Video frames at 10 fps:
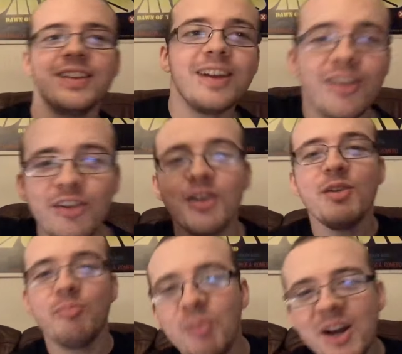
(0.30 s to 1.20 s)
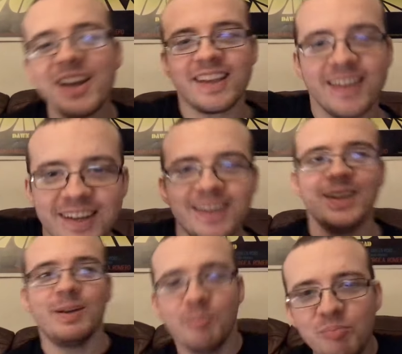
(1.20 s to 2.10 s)
Guess who's back?
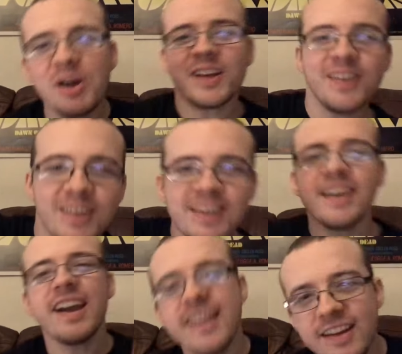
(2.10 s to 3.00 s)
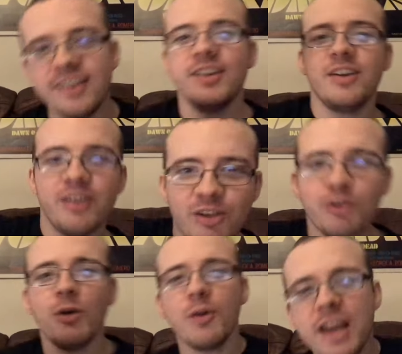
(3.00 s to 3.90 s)
Back again.
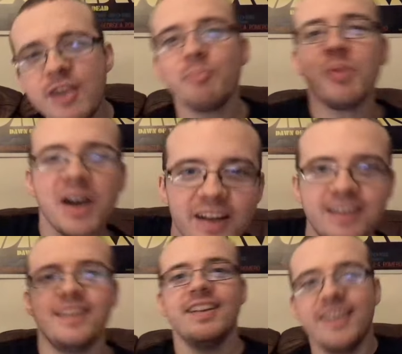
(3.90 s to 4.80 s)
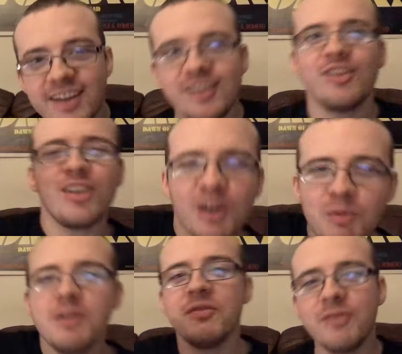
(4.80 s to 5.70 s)
Scotty's back.
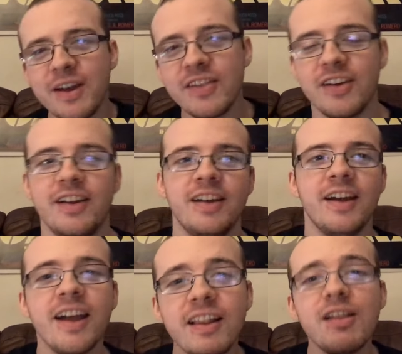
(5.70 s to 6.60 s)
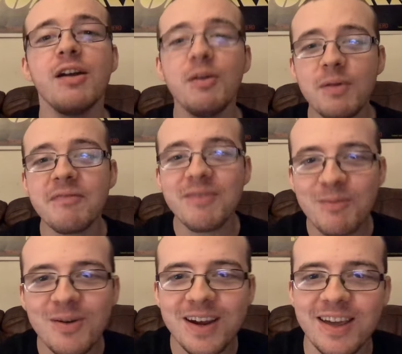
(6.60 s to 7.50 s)
Tell a friend. Hello
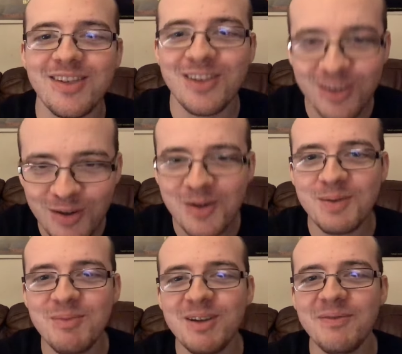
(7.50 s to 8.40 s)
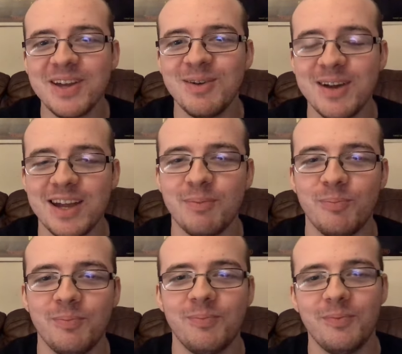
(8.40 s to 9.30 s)
everyone, it's Scott and Movie Critic
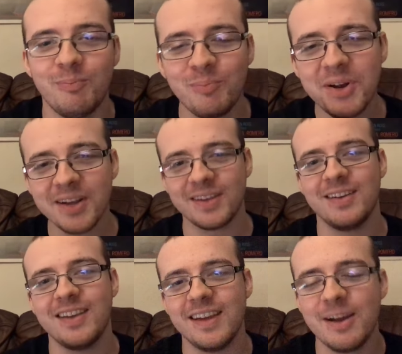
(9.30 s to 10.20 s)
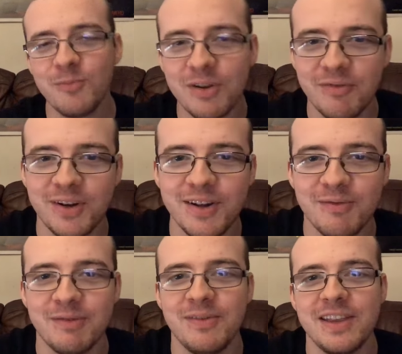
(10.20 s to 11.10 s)
back again with
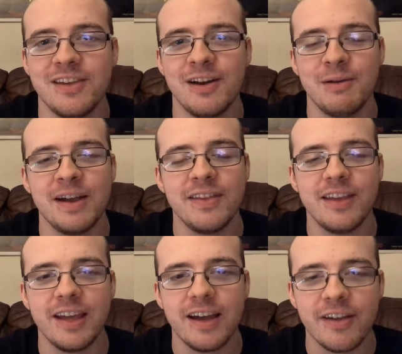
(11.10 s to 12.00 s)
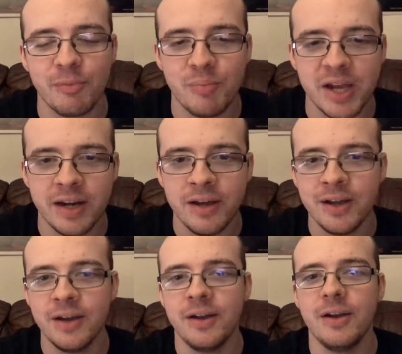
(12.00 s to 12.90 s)
another video, and it has been
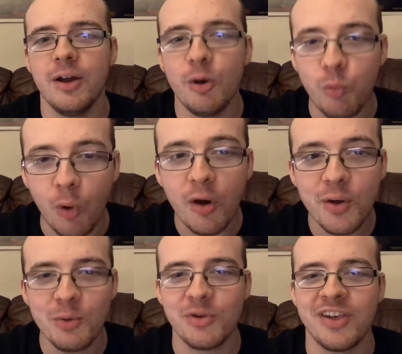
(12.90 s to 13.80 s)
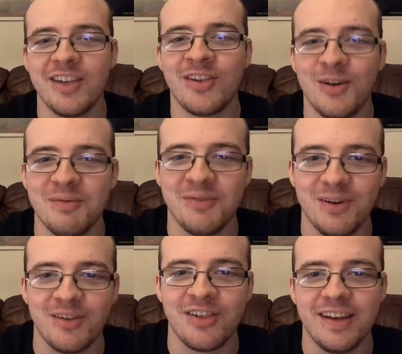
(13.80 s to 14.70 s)
a while since I've
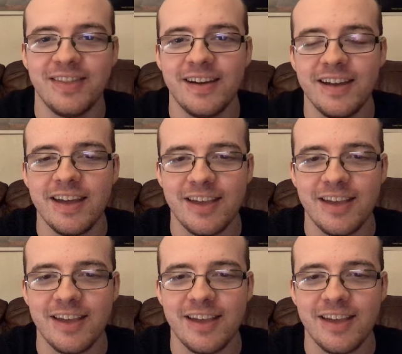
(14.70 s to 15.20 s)
last said that.